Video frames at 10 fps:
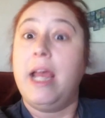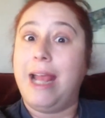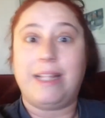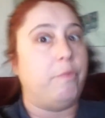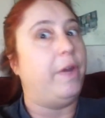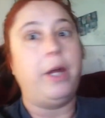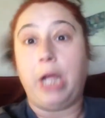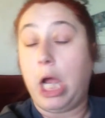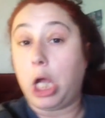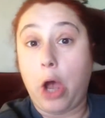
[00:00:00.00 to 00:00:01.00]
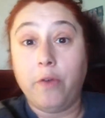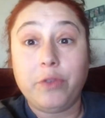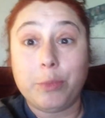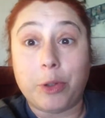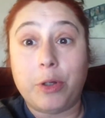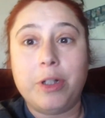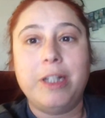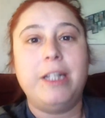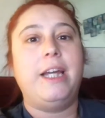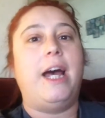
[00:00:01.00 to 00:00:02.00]
It's very uncomfortable
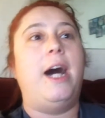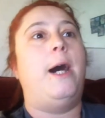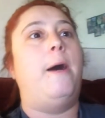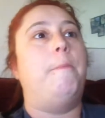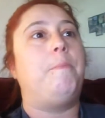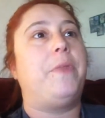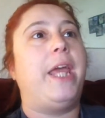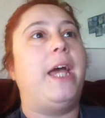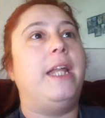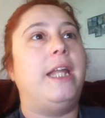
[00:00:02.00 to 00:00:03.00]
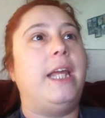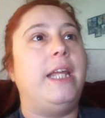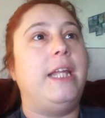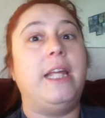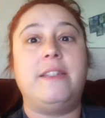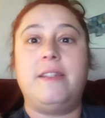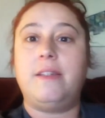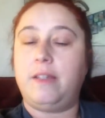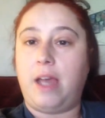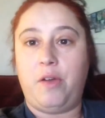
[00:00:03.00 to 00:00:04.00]
um, and it,
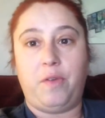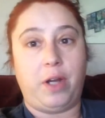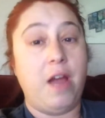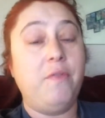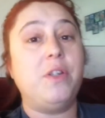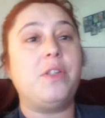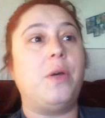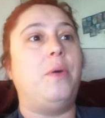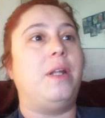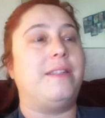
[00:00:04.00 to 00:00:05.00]
it's out of our comfort zone.